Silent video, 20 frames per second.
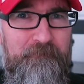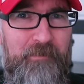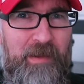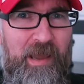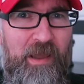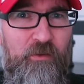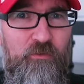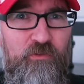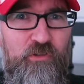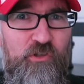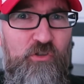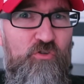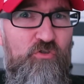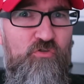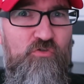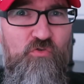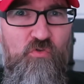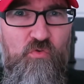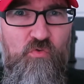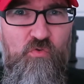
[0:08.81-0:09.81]
How do you
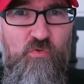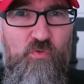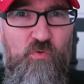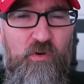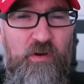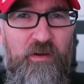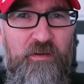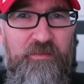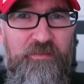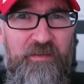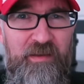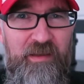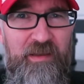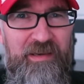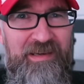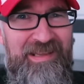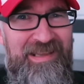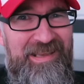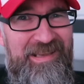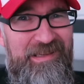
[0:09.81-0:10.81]
know
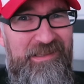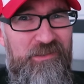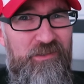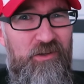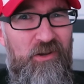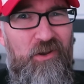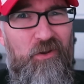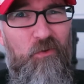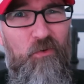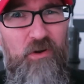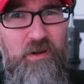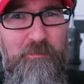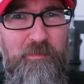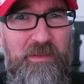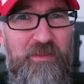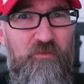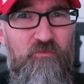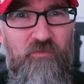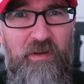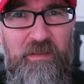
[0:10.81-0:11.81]
that it's going to
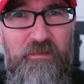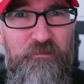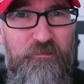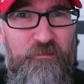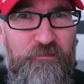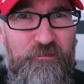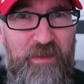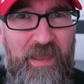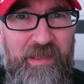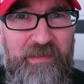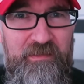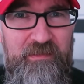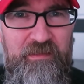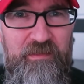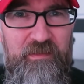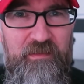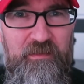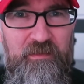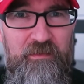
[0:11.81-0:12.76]
be the right fit